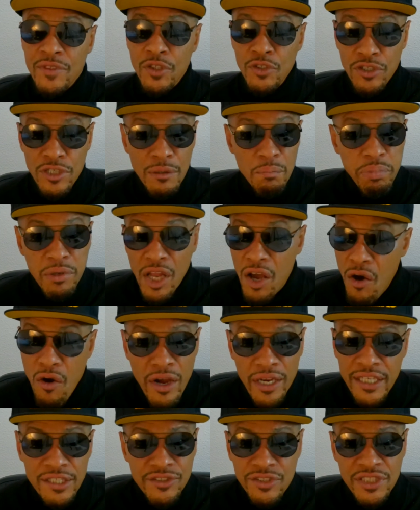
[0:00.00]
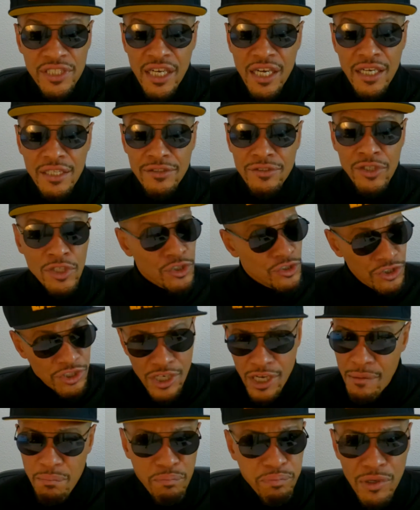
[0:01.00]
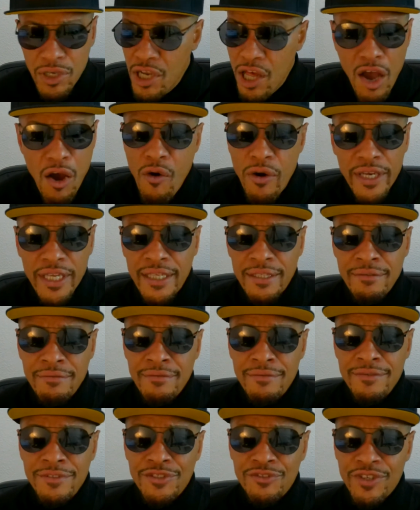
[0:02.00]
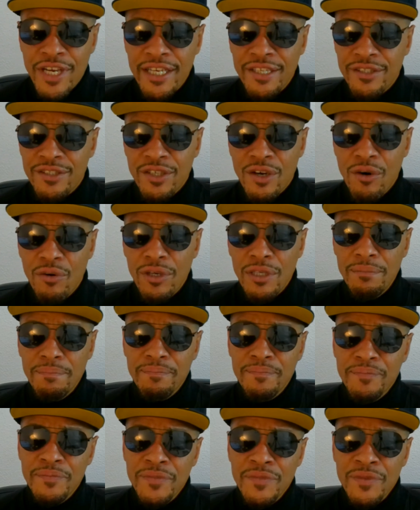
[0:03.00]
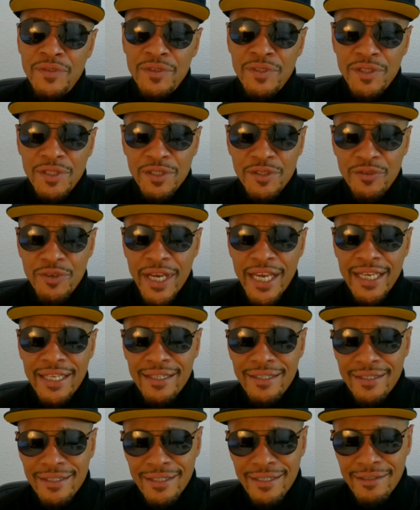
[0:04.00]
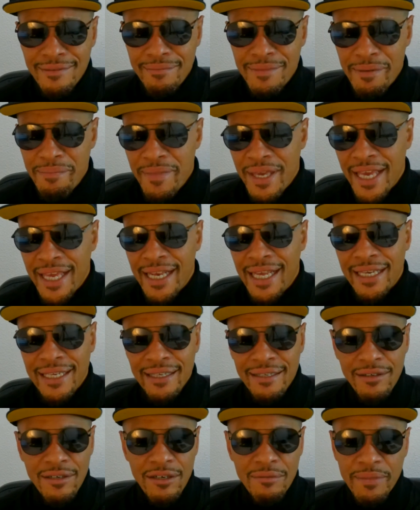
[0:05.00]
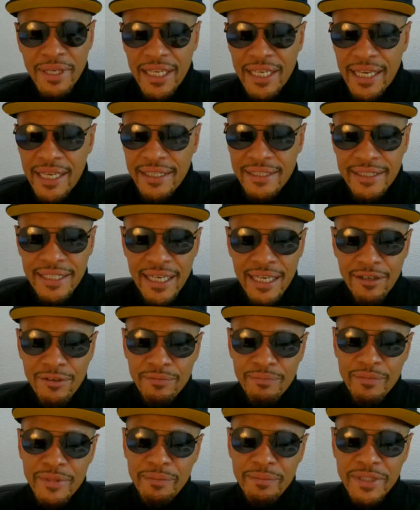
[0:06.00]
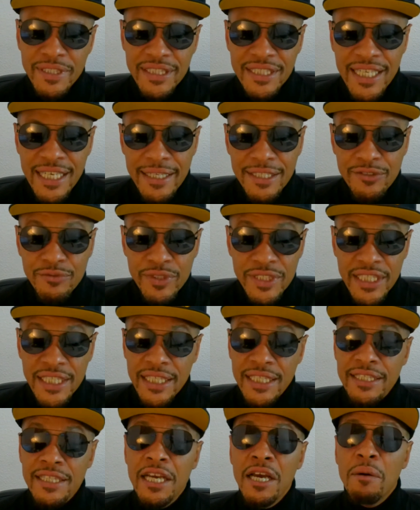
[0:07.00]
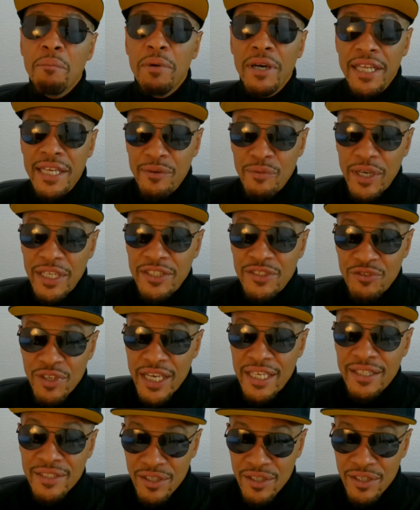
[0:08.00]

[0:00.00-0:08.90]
You're blowing it, son. You're blowing it. His trainer told him the great uh my man I oh man I, I, don't remember his name. It's ridiculous. But anyways, trainer